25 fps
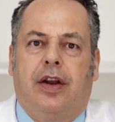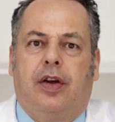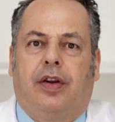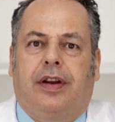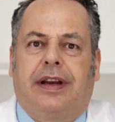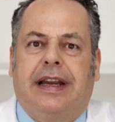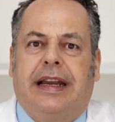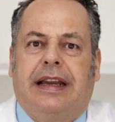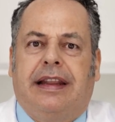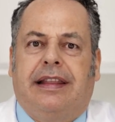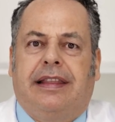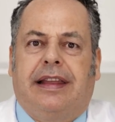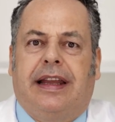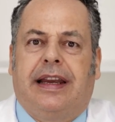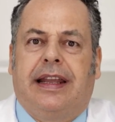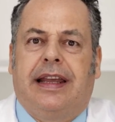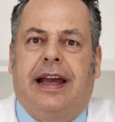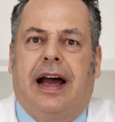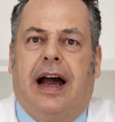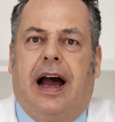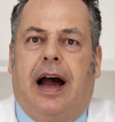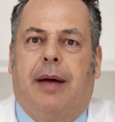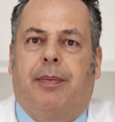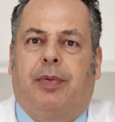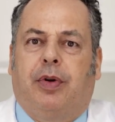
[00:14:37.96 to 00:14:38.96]
while the
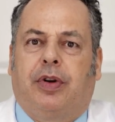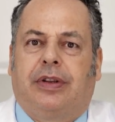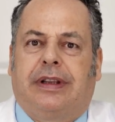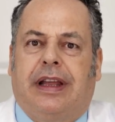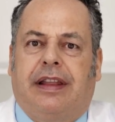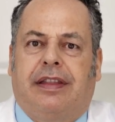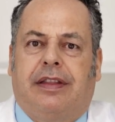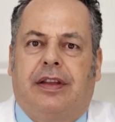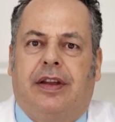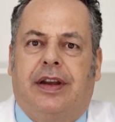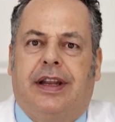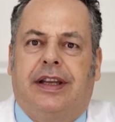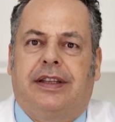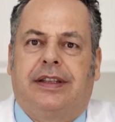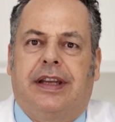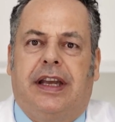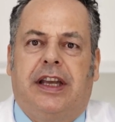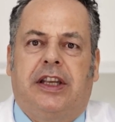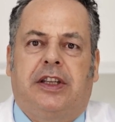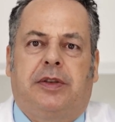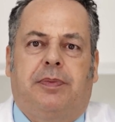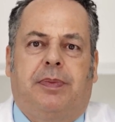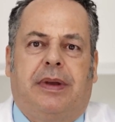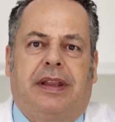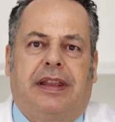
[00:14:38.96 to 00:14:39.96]
theses of
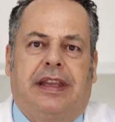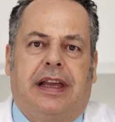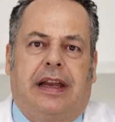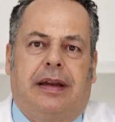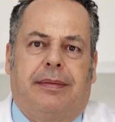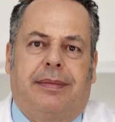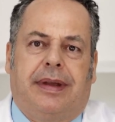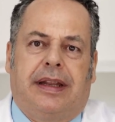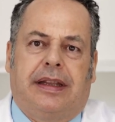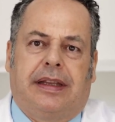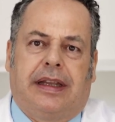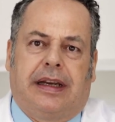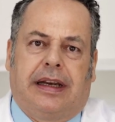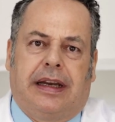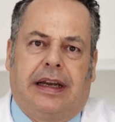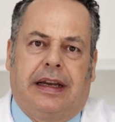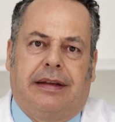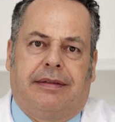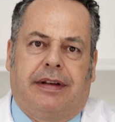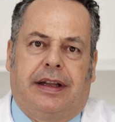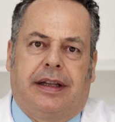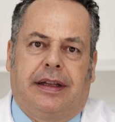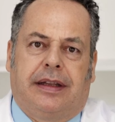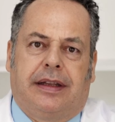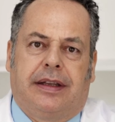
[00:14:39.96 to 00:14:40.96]
Charcot and his
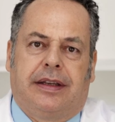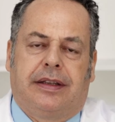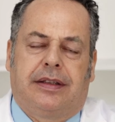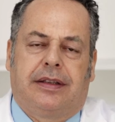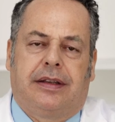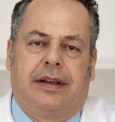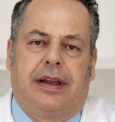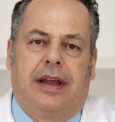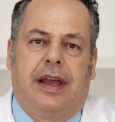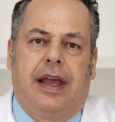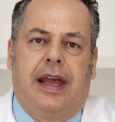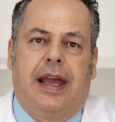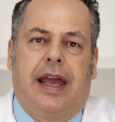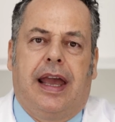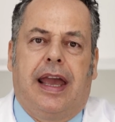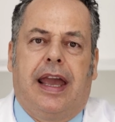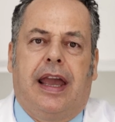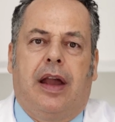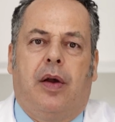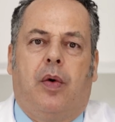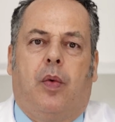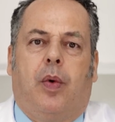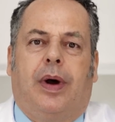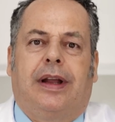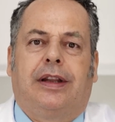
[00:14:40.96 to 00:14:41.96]
followers have been
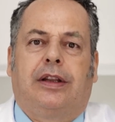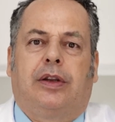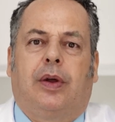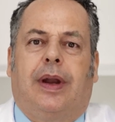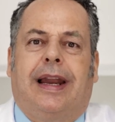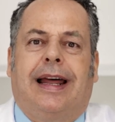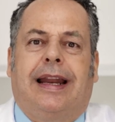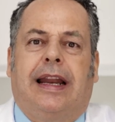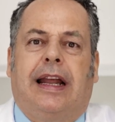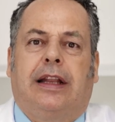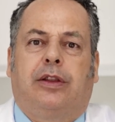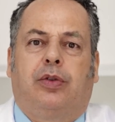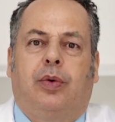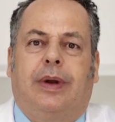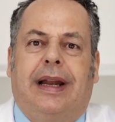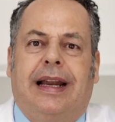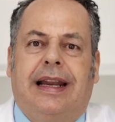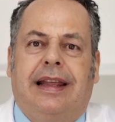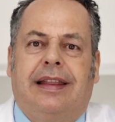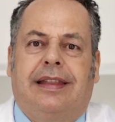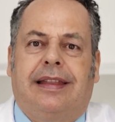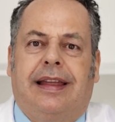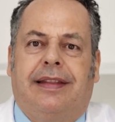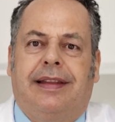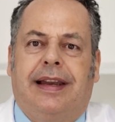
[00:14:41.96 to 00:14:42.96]
reputed
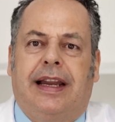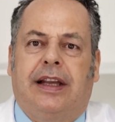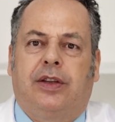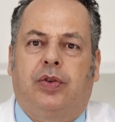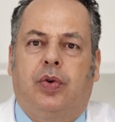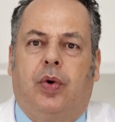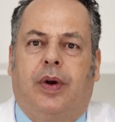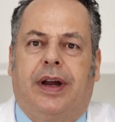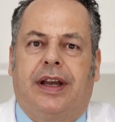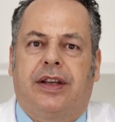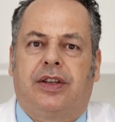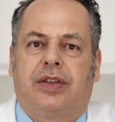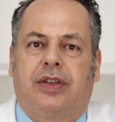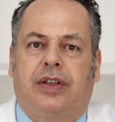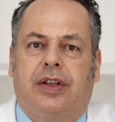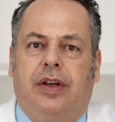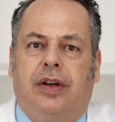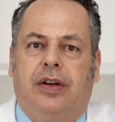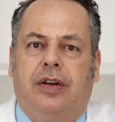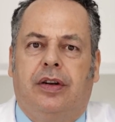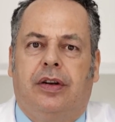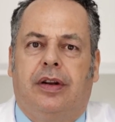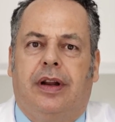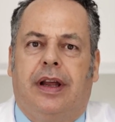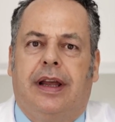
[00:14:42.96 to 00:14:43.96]
and relegated
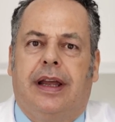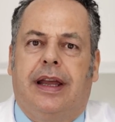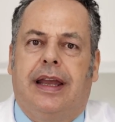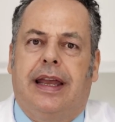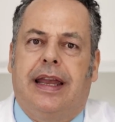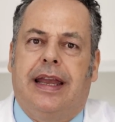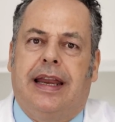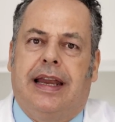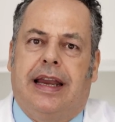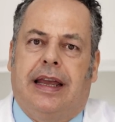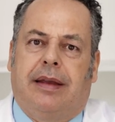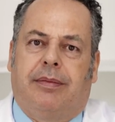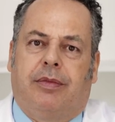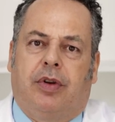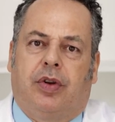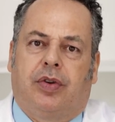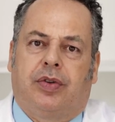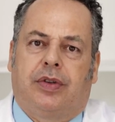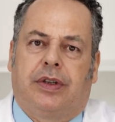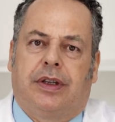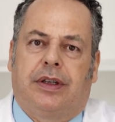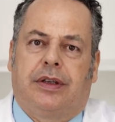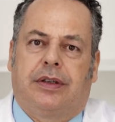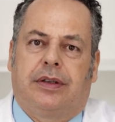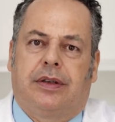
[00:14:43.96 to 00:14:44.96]
to the history
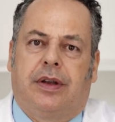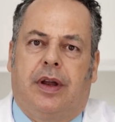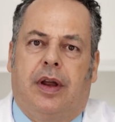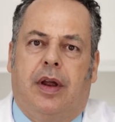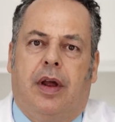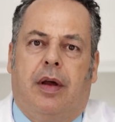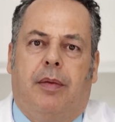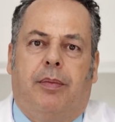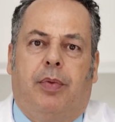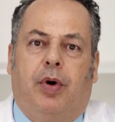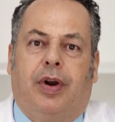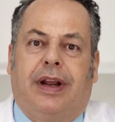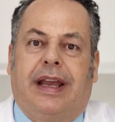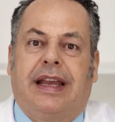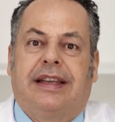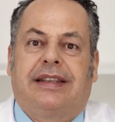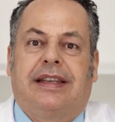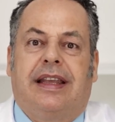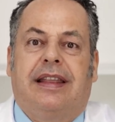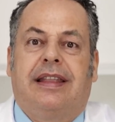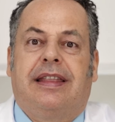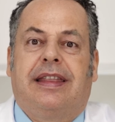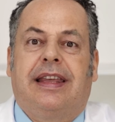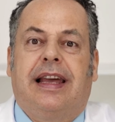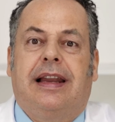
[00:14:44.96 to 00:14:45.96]
of
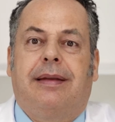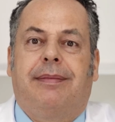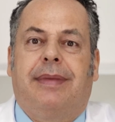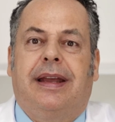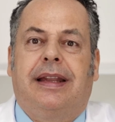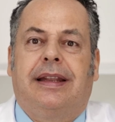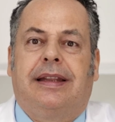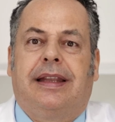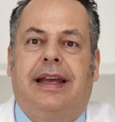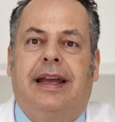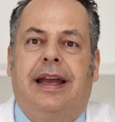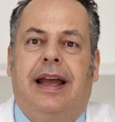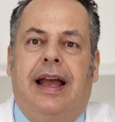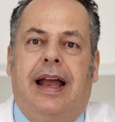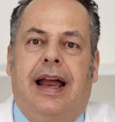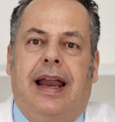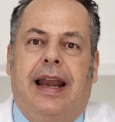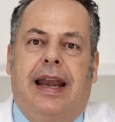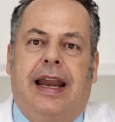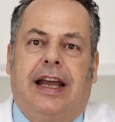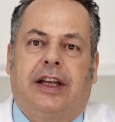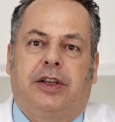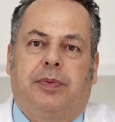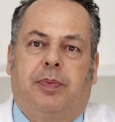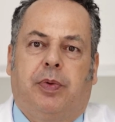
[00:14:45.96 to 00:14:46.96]
psychopathology.
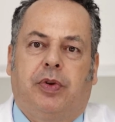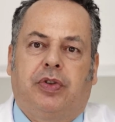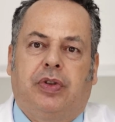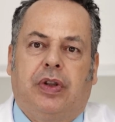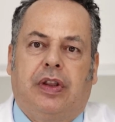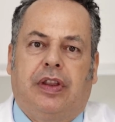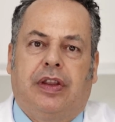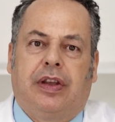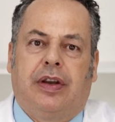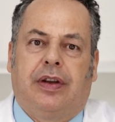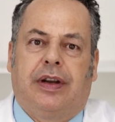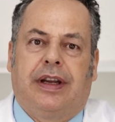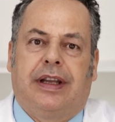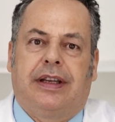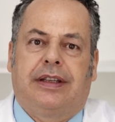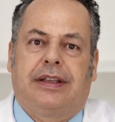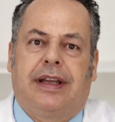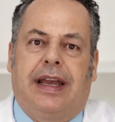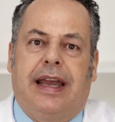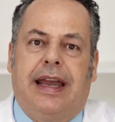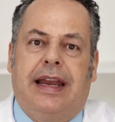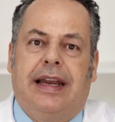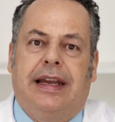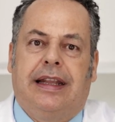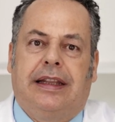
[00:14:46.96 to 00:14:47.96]
The decline of
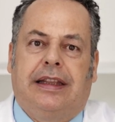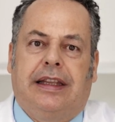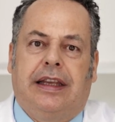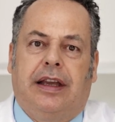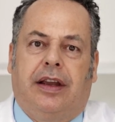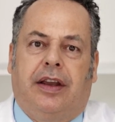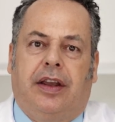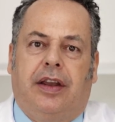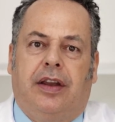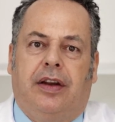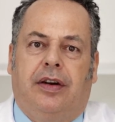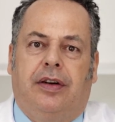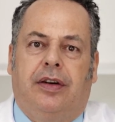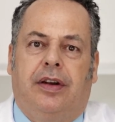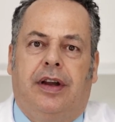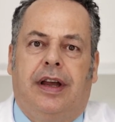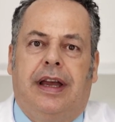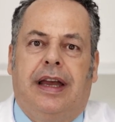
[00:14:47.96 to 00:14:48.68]
hypnosis.